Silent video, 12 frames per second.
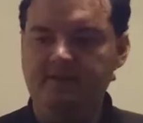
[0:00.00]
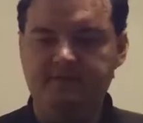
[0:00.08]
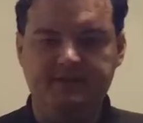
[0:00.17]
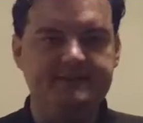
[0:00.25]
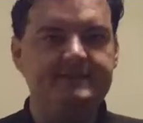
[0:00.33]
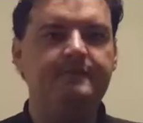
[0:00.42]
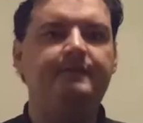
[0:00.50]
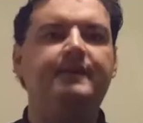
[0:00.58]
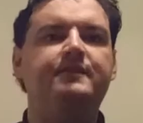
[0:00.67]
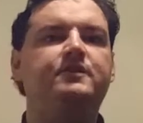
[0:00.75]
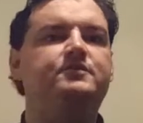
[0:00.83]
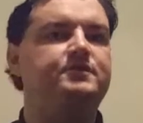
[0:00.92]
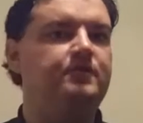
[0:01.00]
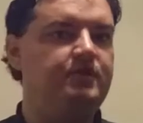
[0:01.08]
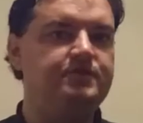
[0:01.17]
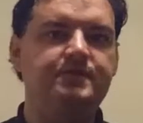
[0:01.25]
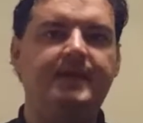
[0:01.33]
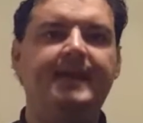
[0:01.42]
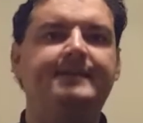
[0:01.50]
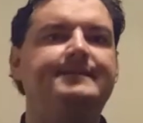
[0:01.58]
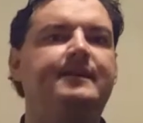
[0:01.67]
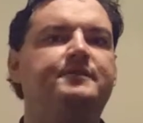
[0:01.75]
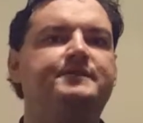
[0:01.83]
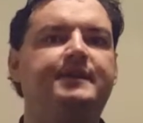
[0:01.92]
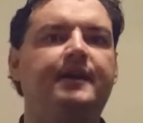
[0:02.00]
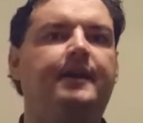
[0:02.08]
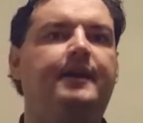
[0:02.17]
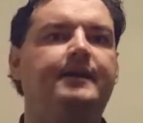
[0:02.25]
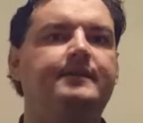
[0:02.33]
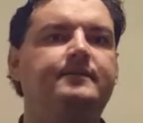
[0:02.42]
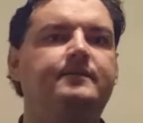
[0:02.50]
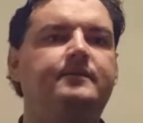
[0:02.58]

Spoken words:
it doesn't affect the user can't tell it's gone,